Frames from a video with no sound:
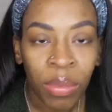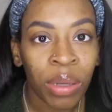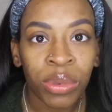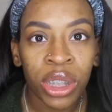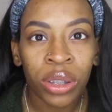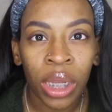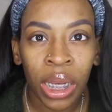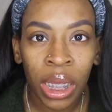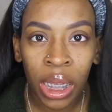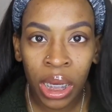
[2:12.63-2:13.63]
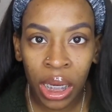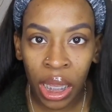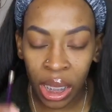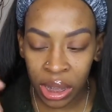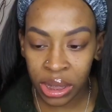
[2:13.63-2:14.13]
I'm just trying to get
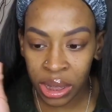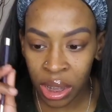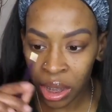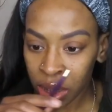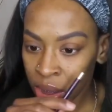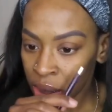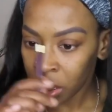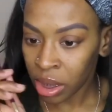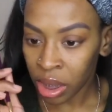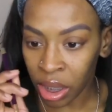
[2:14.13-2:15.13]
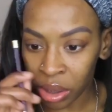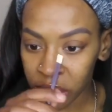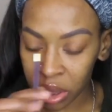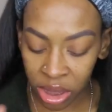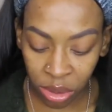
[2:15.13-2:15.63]
it as
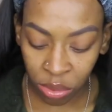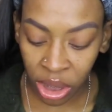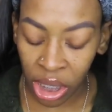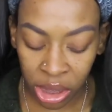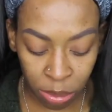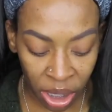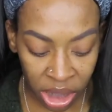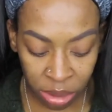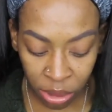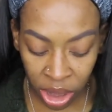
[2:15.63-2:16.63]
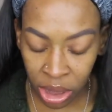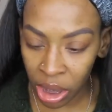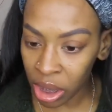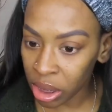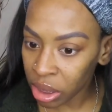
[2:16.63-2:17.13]
close to this one as possible, and I
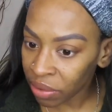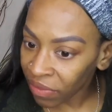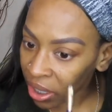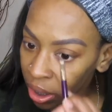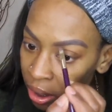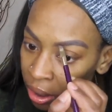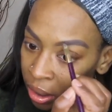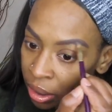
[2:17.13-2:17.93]
think it looks fine.